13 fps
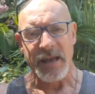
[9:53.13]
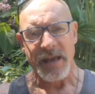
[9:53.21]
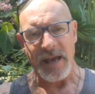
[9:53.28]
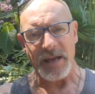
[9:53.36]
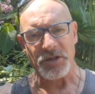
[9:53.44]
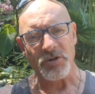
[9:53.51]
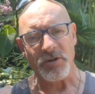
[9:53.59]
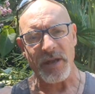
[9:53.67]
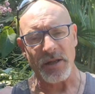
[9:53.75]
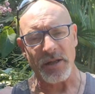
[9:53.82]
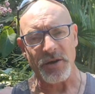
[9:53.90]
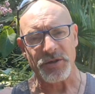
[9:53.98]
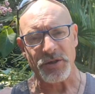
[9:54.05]
As you
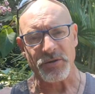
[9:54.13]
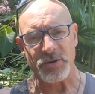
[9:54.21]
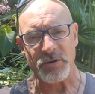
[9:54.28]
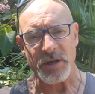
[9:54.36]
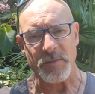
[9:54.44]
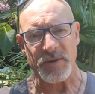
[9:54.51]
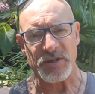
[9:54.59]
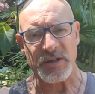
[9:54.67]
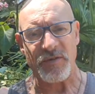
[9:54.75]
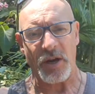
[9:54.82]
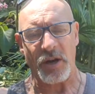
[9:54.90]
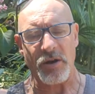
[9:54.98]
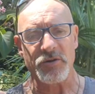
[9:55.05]
get closer to the
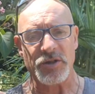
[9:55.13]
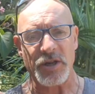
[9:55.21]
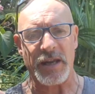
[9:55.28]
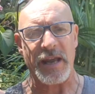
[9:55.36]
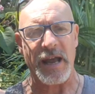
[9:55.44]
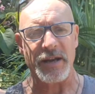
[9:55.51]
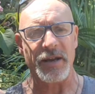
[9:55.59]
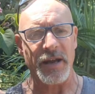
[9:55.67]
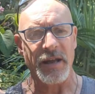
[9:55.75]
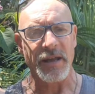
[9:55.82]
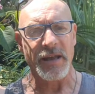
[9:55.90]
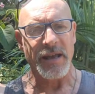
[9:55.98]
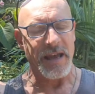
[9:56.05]
Pacific coast of Canada,
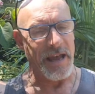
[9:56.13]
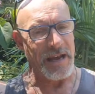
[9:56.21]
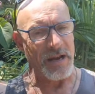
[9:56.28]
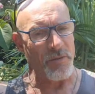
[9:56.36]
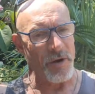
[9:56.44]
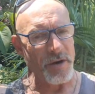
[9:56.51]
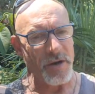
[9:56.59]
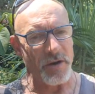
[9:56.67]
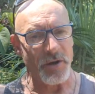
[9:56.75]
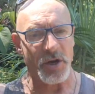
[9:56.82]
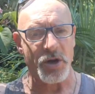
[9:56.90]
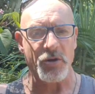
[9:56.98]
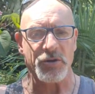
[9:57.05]
anywhere near the
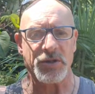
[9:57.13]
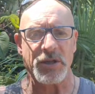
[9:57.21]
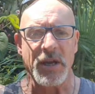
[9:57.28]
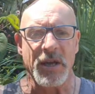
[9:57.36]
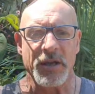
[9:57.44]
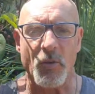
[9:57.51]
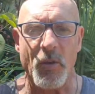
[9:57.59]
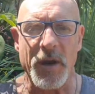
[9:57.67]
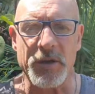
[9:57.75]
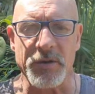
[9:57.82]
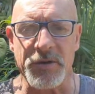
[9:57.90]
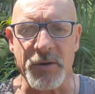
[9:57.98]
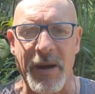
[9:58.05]
coast, the
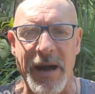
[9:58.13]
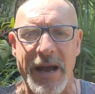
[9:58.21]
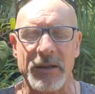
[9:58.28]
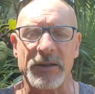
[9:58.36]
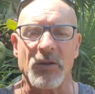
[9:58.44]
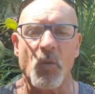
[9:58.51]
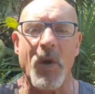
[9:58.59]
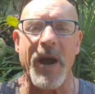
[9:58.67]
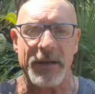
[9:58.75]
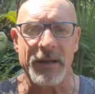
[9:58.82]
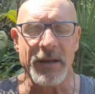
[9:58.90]
winters are mild and wet.